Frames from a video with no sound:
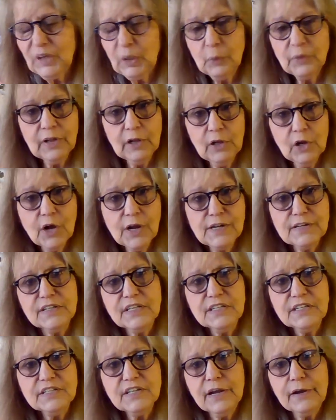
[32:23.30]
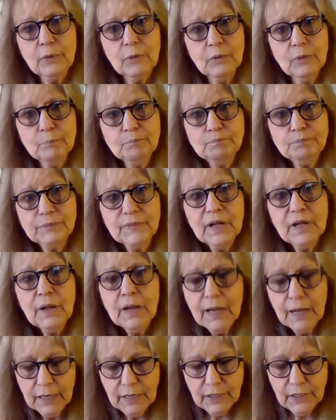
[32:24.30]
with a lot of detail.
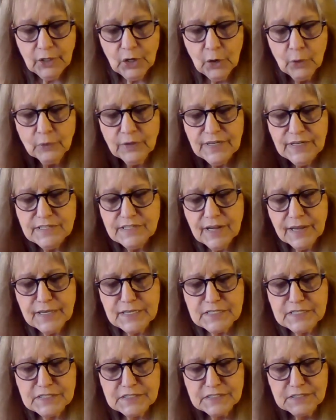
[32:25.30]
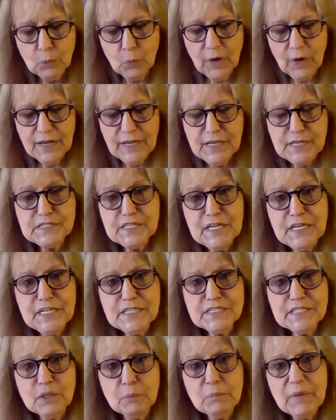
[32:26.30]
He only takes what he
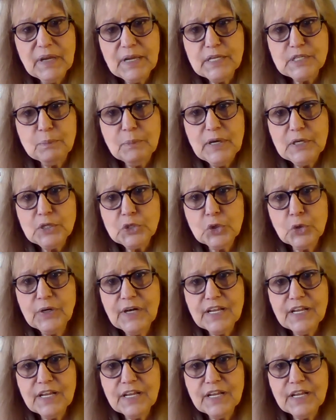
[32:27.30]
sees in the biggest picture.